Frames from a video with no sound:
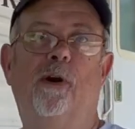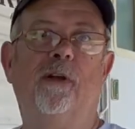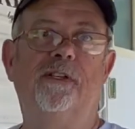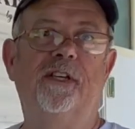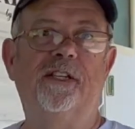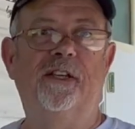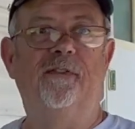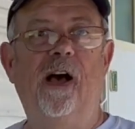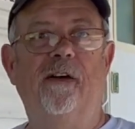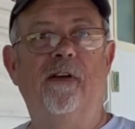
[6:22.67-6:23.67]
it on
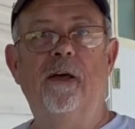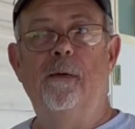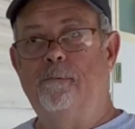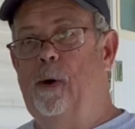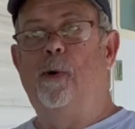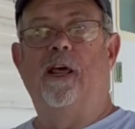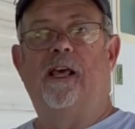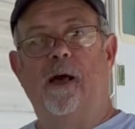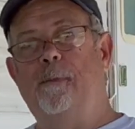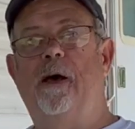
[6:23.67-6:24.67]
65. But when I
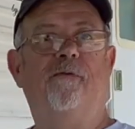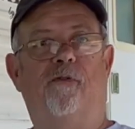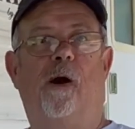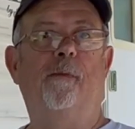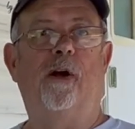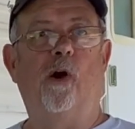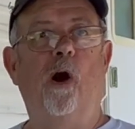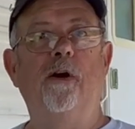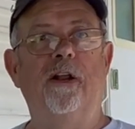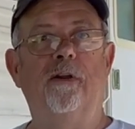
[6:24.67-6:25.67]
come out from a
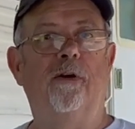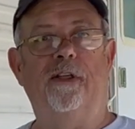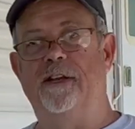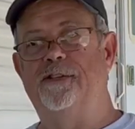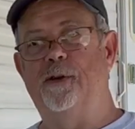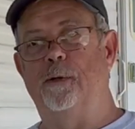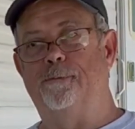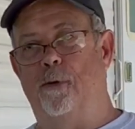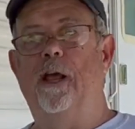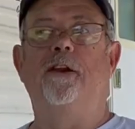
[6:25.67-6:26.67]
car dealer that installs
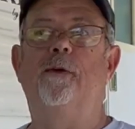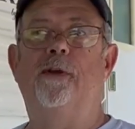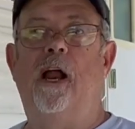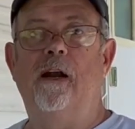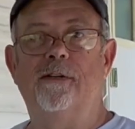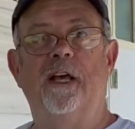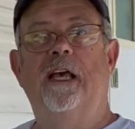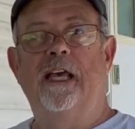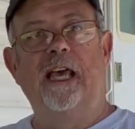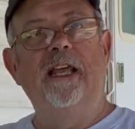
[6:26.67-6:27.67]
brand new tires,
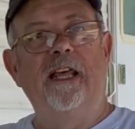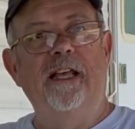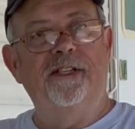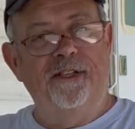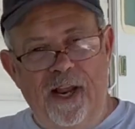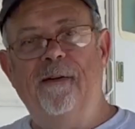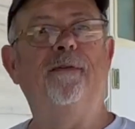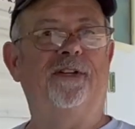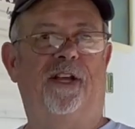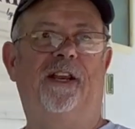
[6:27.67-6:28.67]
it is
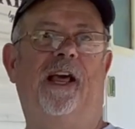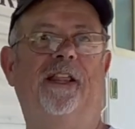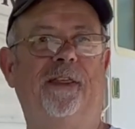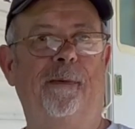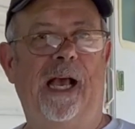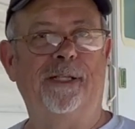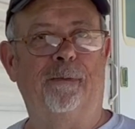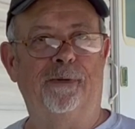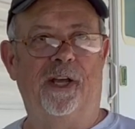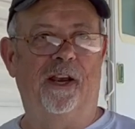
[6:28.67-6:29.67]
never set at the
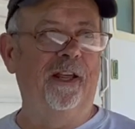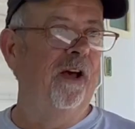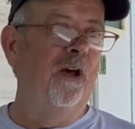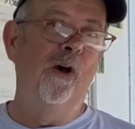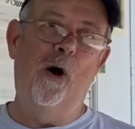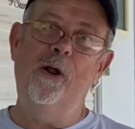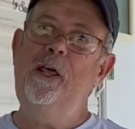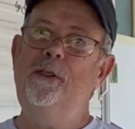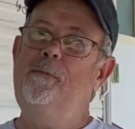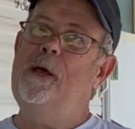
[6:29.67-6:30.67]
maximum setting on
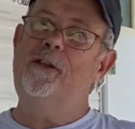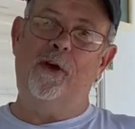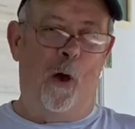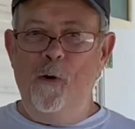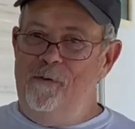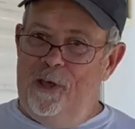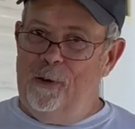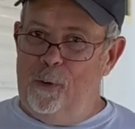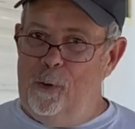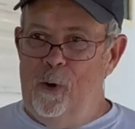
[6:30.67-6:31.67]
either my tow
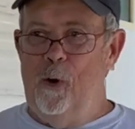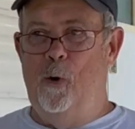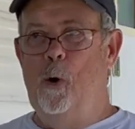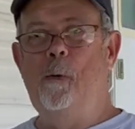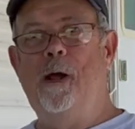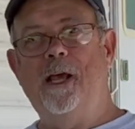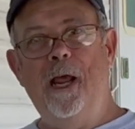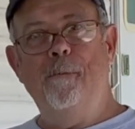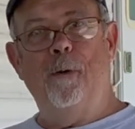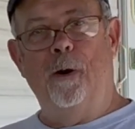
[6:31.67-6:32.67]
vehicle or my
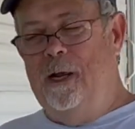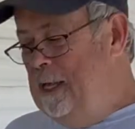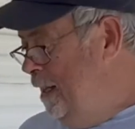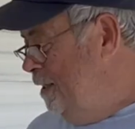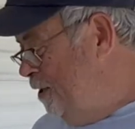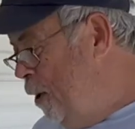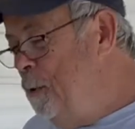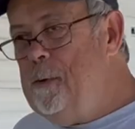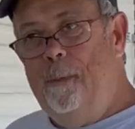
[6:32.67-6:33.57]
camper. So,